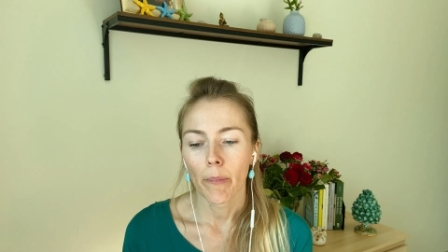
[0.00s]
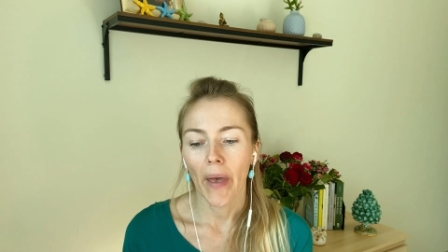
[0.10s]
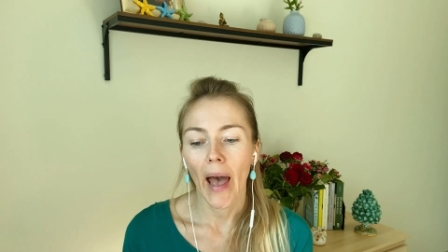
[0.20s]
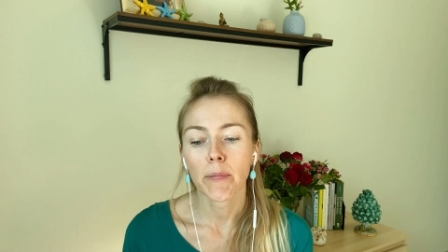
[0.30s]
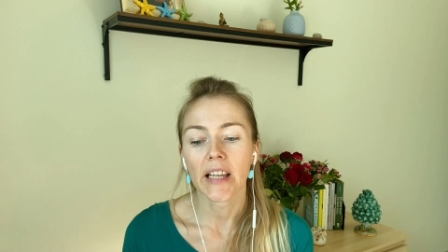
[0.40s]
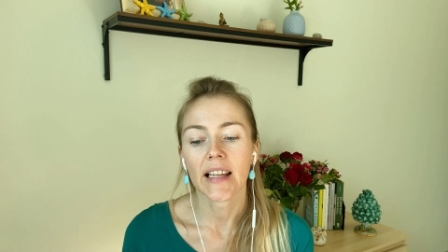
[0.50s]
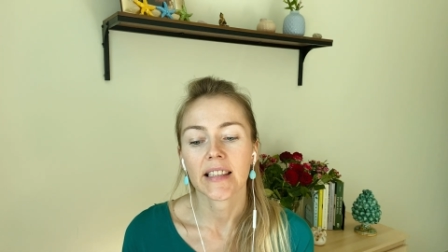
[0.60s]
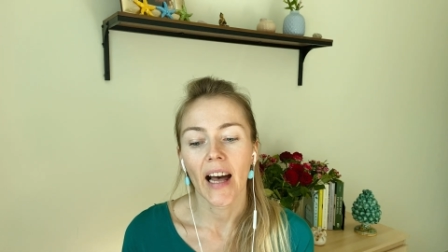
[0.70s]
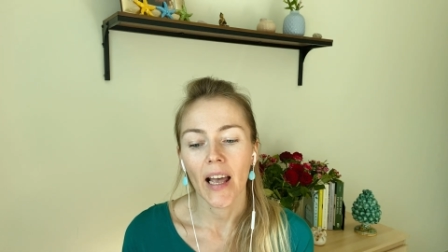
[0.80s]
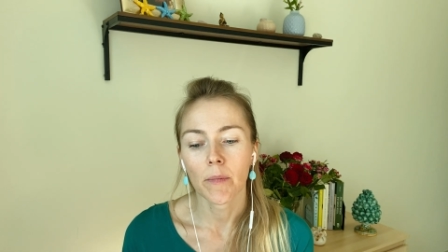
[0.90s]
Perhaps
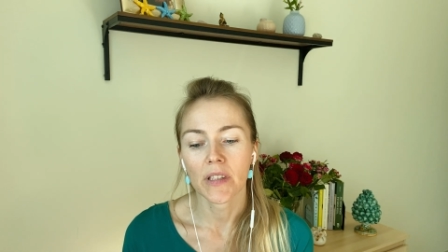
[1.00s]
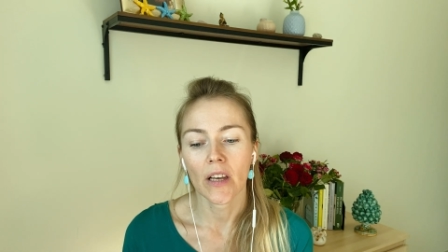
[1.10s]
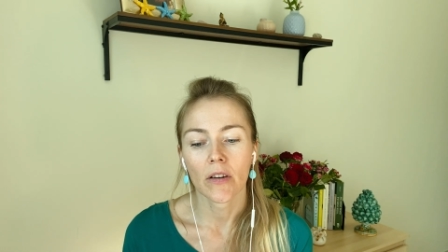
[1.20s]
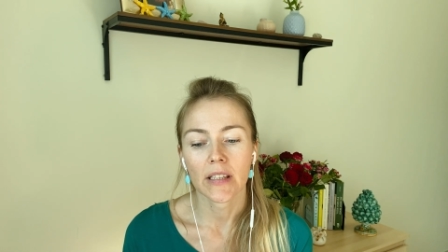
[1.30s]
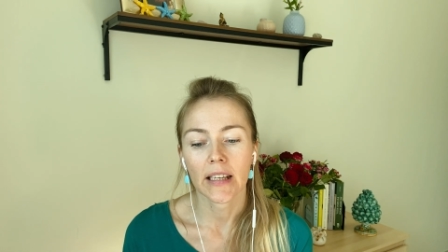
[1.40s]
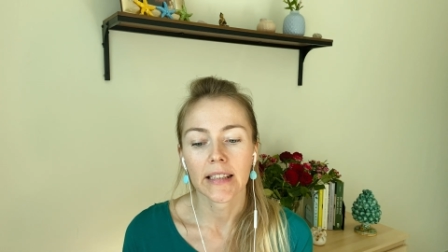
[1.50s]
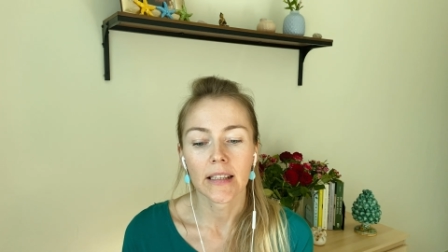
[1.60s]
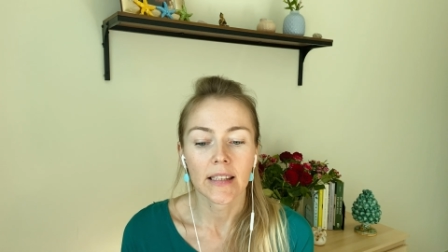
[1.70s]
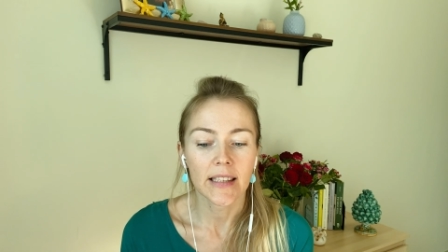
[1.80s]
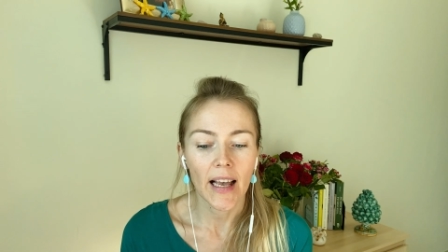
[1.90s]
at times there is
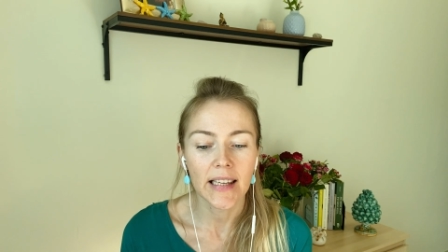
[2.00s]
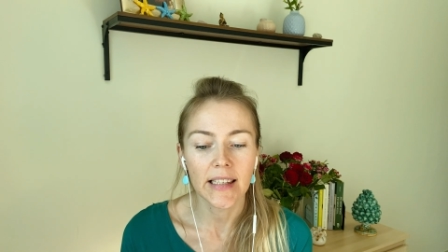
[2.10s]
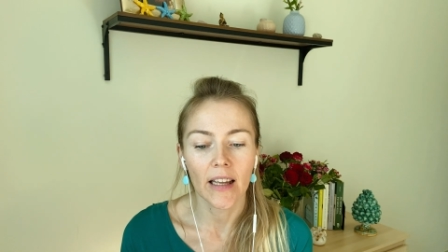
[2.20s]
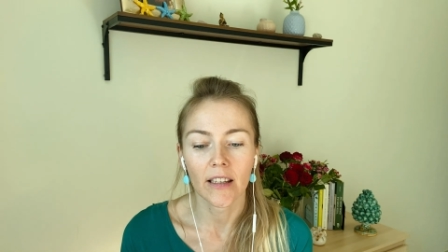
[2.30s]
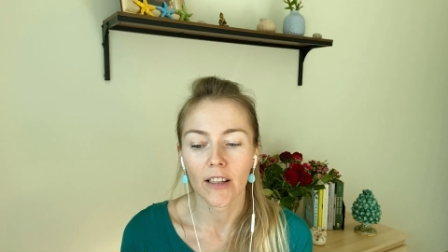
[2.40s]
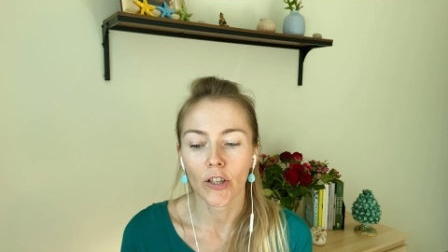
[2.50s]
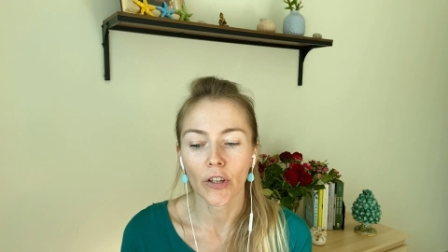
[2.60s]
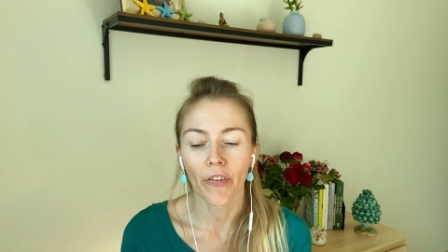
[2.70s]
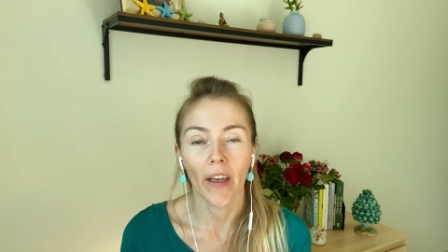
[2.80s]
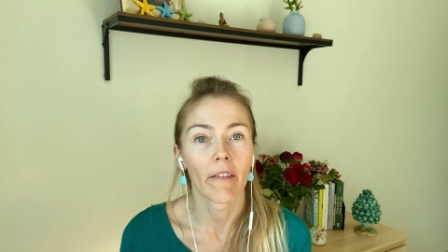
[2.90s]
little sex and a lot
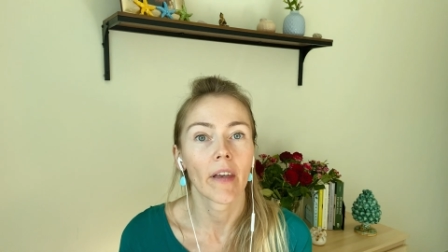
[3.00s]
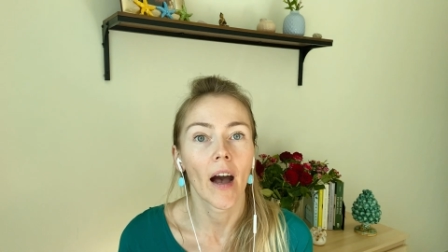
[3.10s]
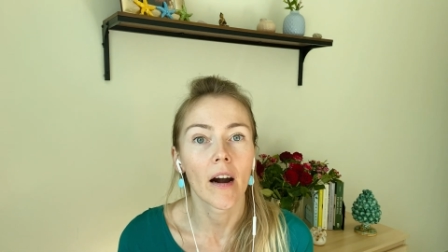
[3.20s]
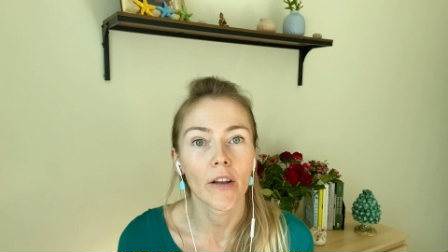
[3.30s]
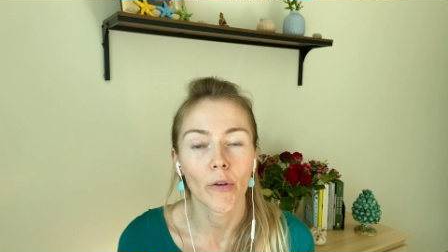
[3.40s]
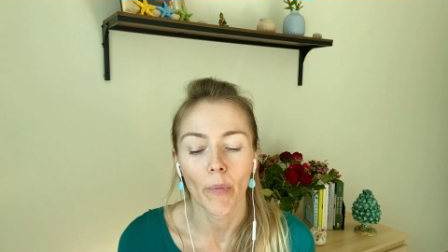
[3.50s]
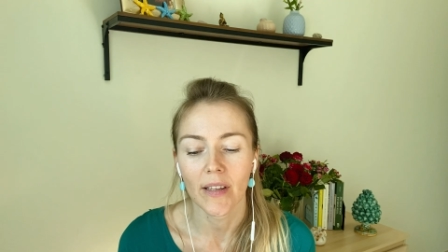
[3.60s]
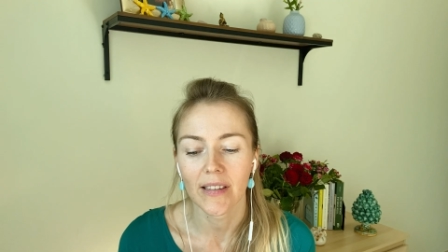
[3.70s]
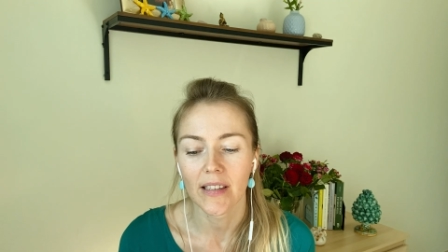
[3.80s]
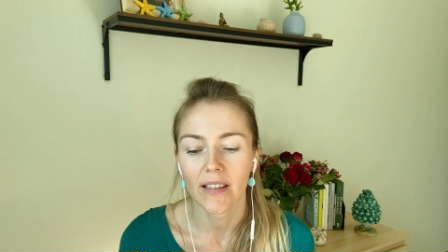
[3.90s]
of heavy
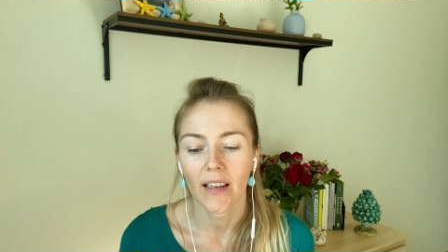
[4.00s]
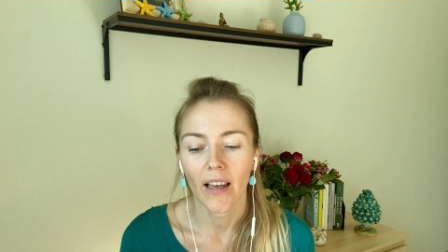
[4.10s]
arguments.